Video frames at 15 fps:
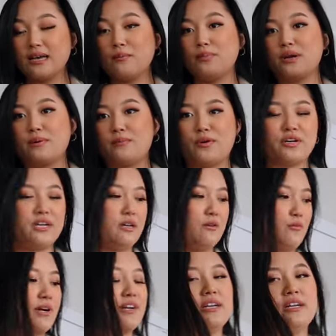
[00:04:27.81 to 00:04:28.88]
but I'm already
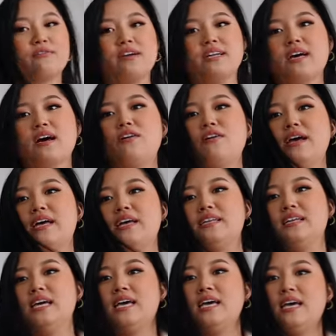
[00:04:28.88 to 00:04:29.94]
wearing it right now,
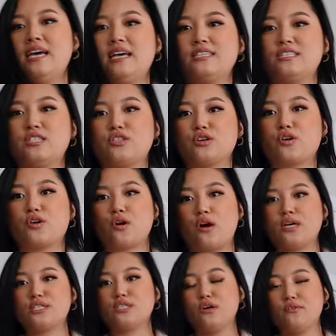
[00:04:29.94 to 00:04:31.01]
and it's the
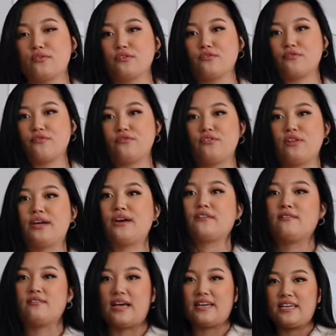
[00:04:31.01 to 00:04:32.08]
crossover
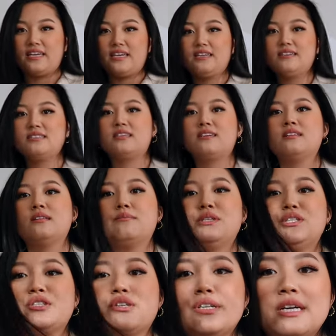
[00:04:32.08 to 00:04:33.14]
flare leggings. Let
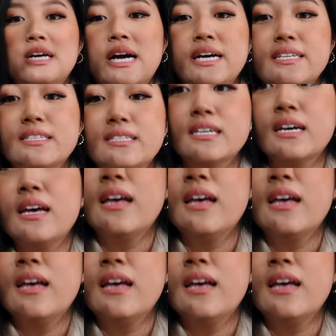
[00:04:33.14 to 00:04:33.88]
me show you guys.